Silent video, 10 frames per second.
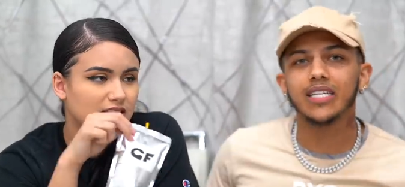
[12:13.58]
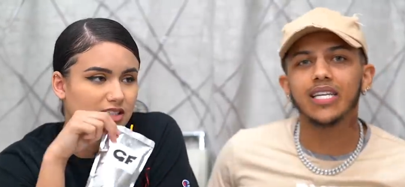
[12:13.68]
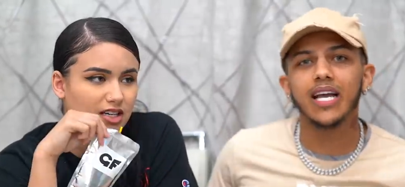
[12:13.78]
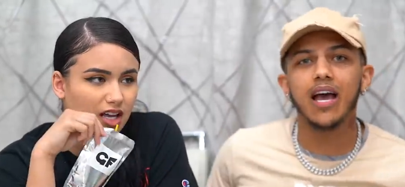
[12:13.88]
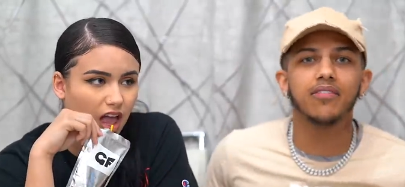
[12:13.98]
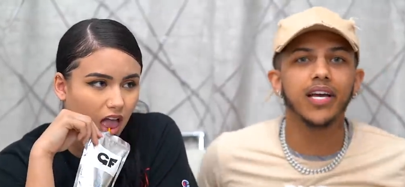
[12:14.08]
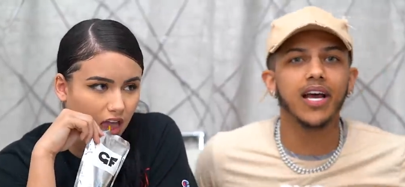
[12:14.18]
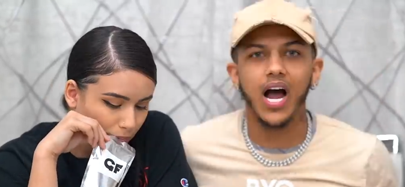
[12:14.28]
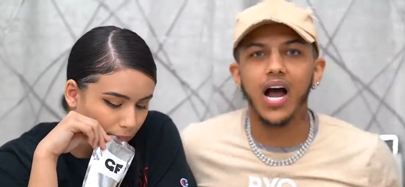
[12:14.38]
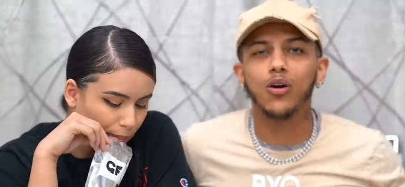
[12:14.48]
Speaker 1: That's like
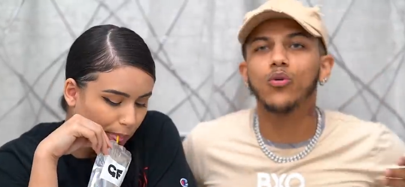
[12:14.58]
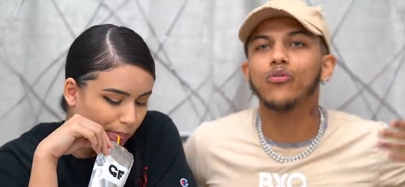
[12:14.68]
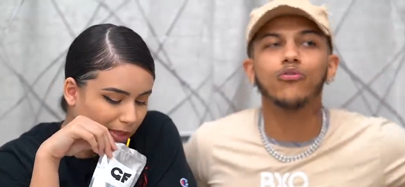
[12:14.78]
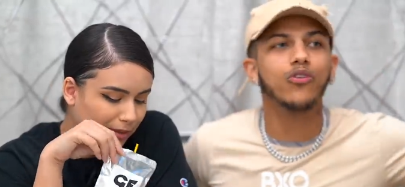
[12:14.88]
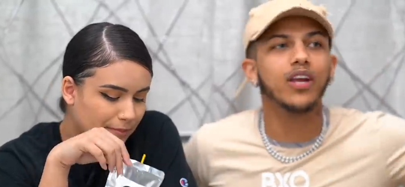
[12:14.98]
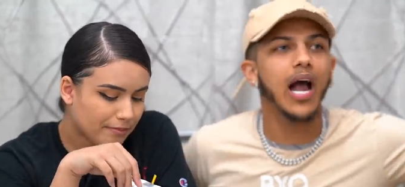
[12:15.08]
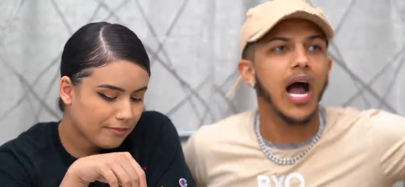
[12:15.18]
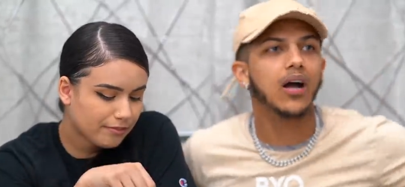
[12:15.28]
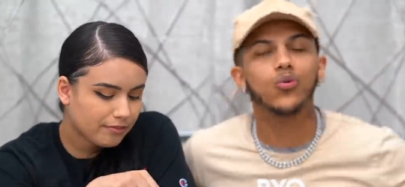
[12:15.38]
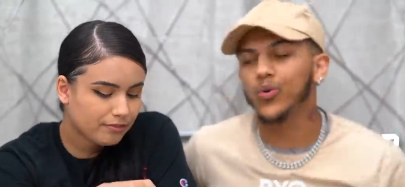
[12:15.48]
having agua-free
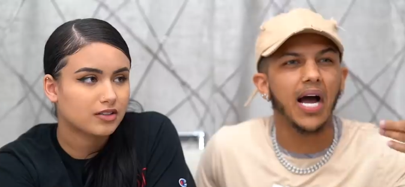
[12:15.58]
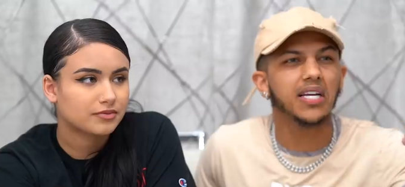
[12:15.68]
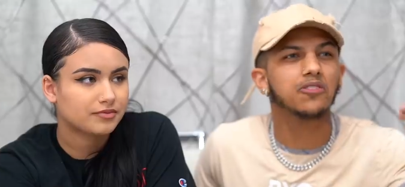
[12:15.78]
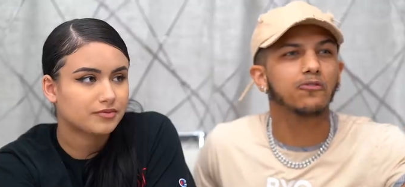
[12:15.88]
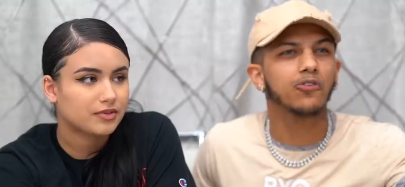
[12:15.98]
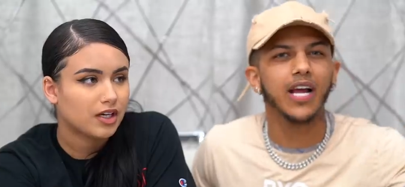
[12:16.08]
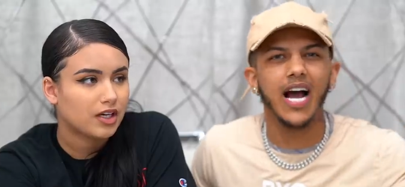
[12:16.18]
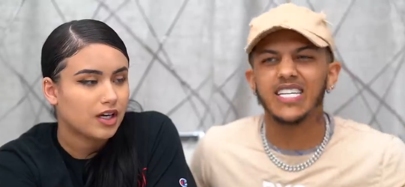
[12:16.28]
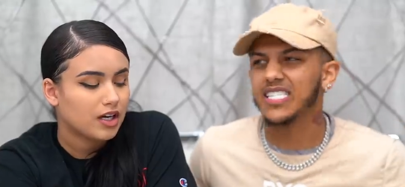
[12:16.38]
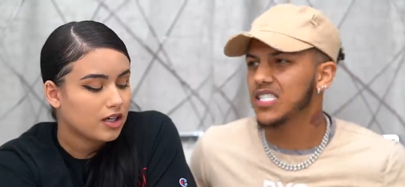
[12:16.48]
agua, ice-free
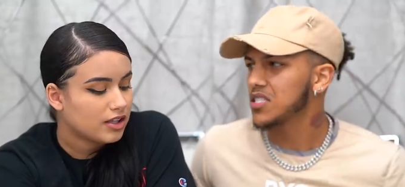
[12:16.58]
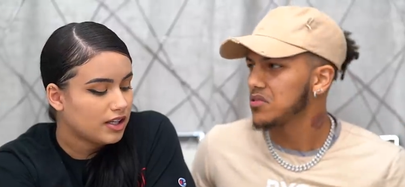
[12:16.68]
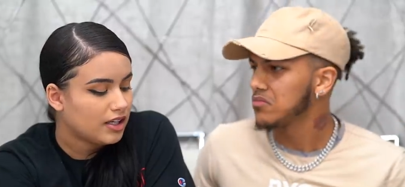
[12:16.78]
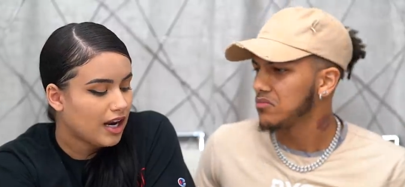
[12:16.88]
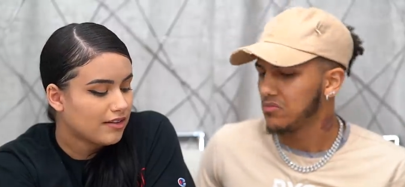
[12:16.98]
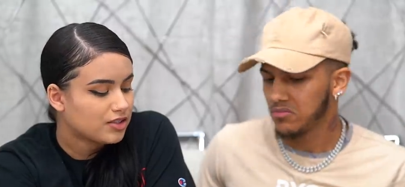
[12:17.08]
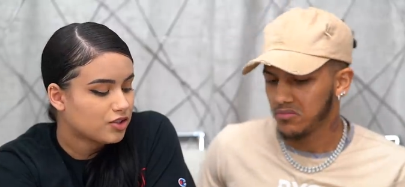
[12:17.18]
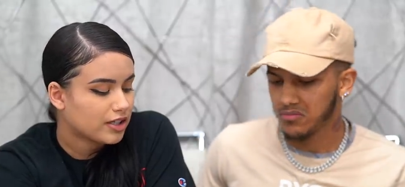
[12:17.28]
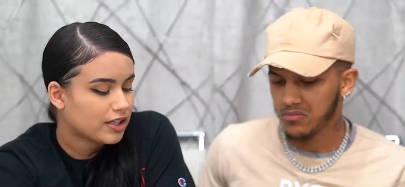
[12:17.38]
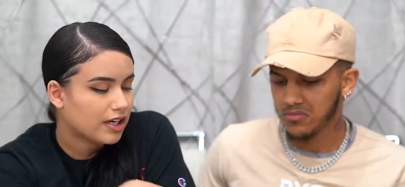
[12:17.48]
ice. Good thing you don't have to
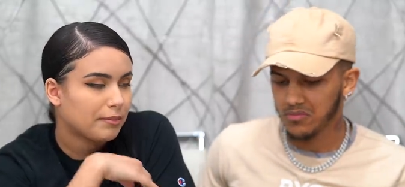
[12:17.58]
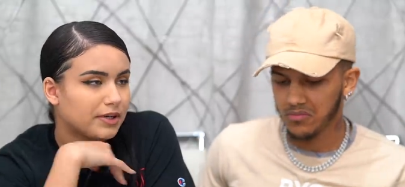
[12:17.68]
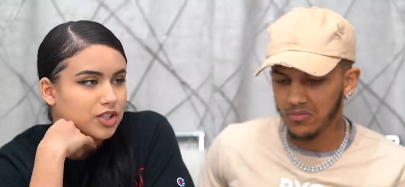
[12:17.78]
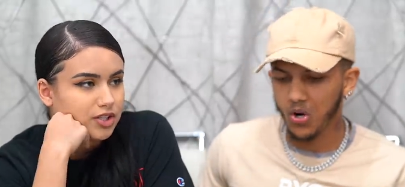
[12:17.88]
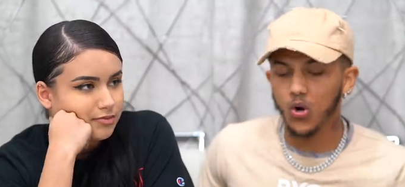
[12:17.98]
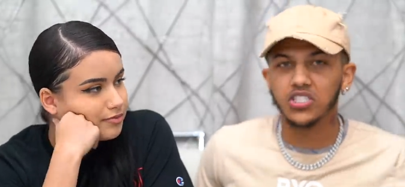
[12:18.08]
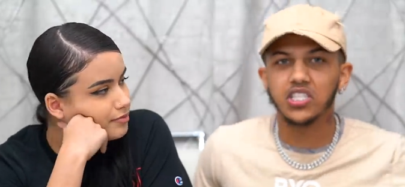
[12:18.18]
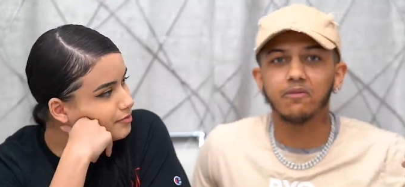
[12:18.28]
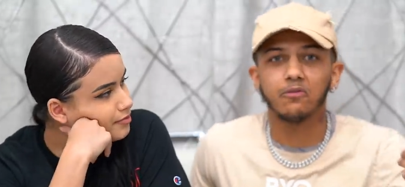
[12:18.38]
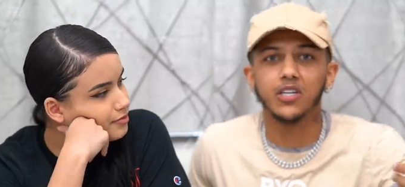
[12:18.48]
drink that much. Or
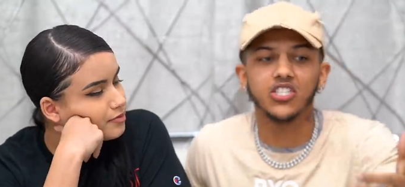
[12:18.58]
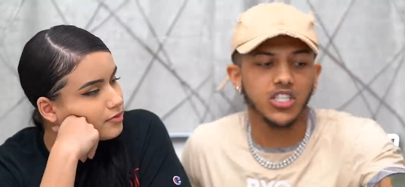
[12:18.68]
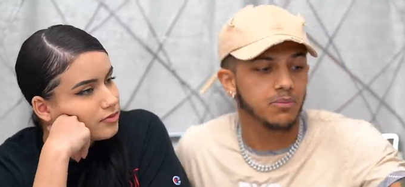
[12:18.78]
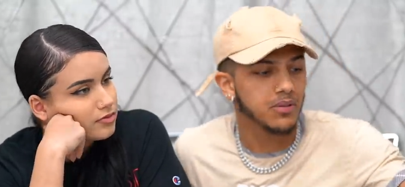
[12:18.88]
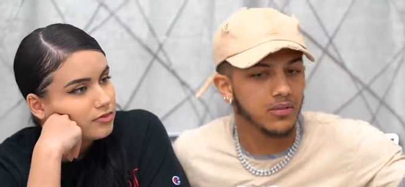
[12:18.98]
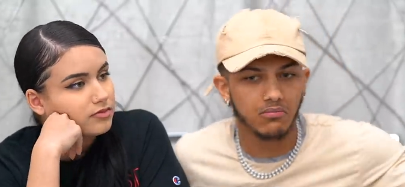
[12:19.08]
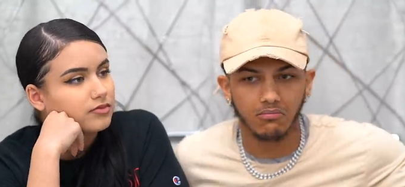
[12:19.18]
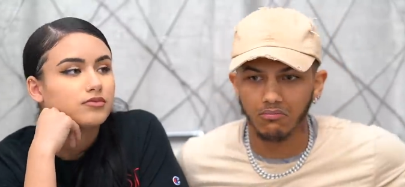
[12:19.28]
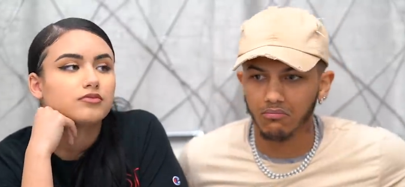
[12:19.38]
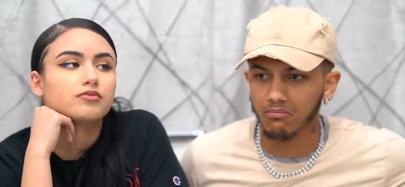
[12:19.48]
chip-free chips.
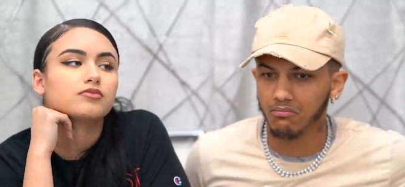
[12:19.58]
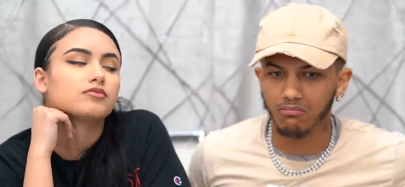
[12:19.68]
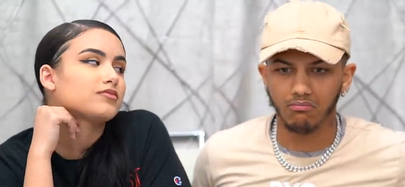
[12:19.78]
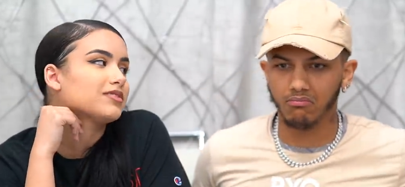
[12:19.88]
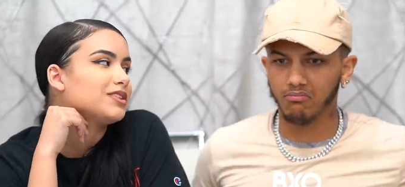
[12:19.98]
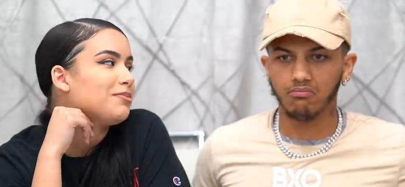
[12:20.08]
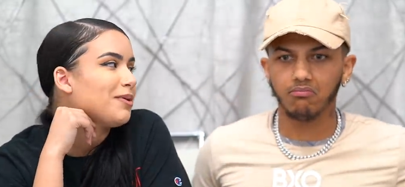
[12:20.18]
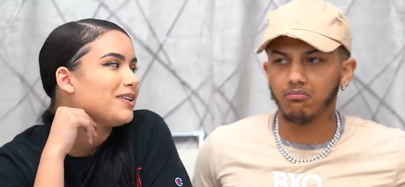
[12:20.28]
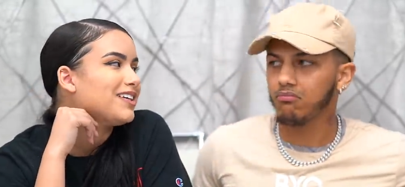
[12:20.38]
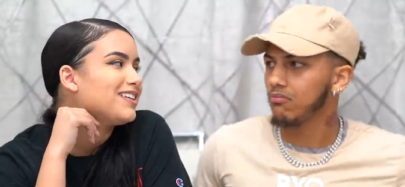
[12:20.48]

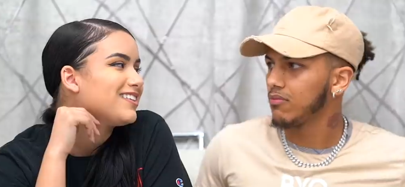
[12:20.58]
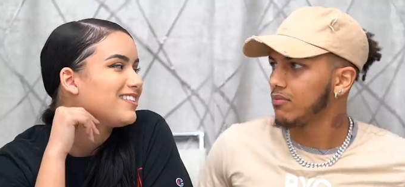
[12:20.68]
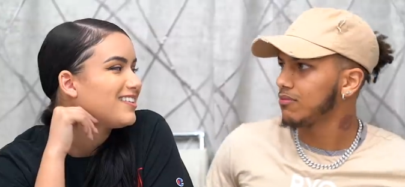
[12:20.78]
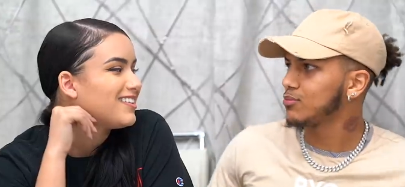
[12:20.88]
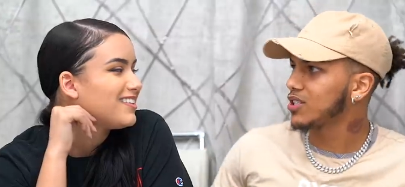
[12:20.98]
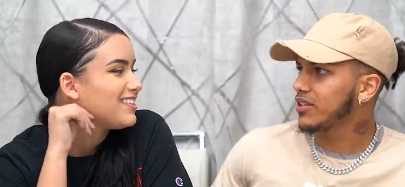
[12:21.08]
But me. I'm just